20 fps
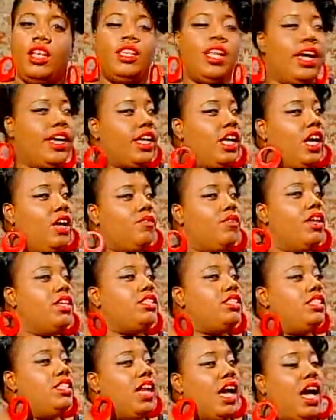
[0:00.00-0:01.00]
You think like, it look nice,
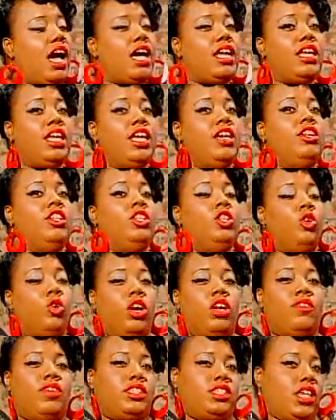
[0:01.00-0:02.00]
though? It's not
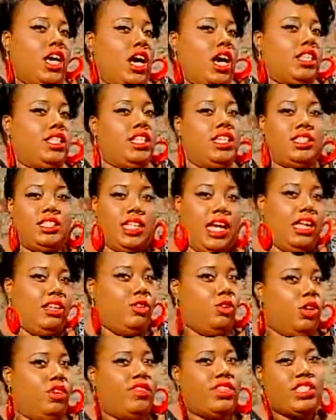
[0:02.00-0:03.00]
Louis Vuitton, then it's
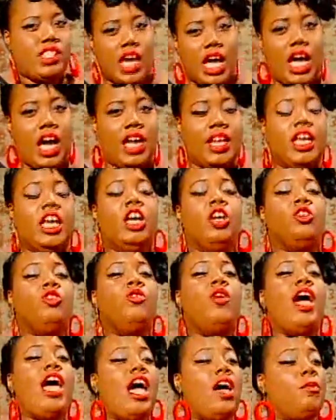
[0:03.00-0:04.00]
not Louis Vuitton.
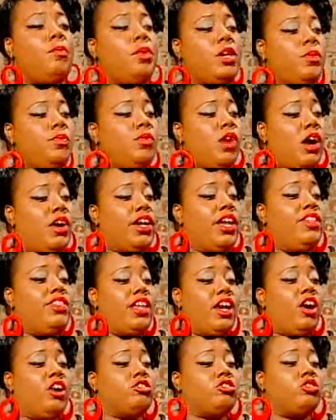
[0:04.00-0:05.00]
You have people out here
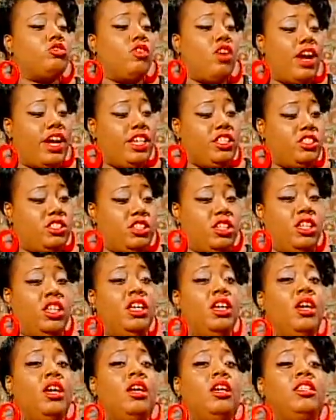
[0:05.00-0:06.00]
that are trying
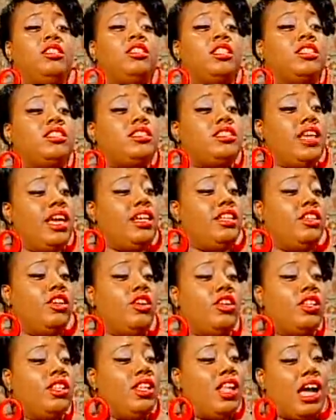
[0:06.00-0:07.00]
to sustain
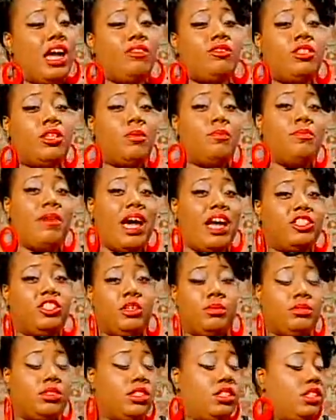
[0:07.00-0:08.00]
their life to
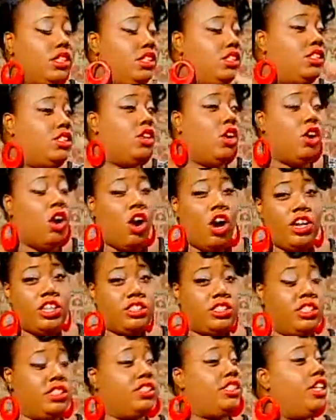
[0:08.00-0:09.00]
match up to these
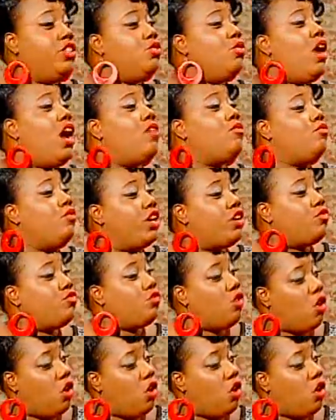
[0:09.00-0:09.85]
artists. Then you have Rick